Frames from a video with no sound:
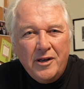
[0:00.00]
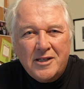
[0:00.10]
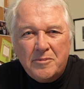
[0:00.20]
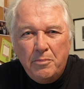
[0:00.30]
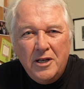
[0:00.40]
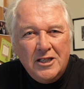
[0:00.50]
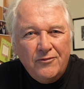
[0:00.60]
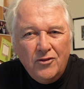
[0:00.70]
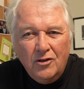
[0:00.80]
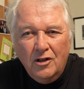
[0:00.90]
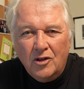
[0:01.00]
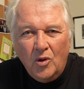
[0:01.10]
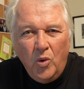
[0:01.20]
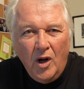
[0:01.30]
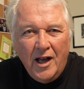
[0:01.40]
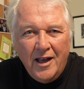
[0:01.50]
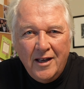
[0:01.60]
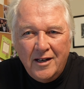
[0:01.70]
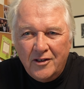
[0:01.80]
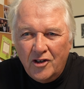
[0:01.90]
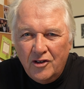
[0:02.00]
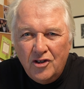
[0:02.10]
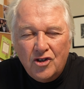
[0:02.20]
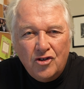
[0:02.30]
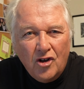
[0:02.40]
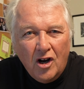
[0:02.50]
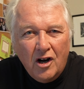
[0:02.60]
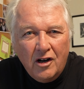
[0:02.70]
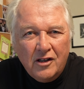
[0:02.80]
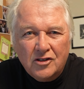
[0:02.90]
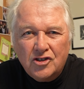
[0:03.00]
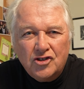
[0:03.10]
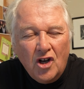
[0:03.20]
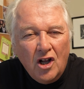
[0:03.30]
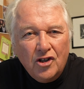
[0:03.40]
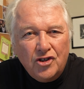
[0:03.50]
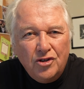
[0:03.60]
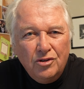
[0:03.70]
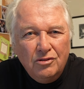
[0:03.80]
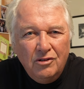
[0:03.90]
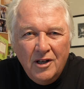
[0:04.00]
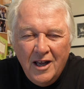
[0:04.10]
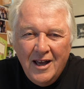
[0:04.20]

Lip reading: it's peaceful and quiet, and you're in the dark. There's solitude.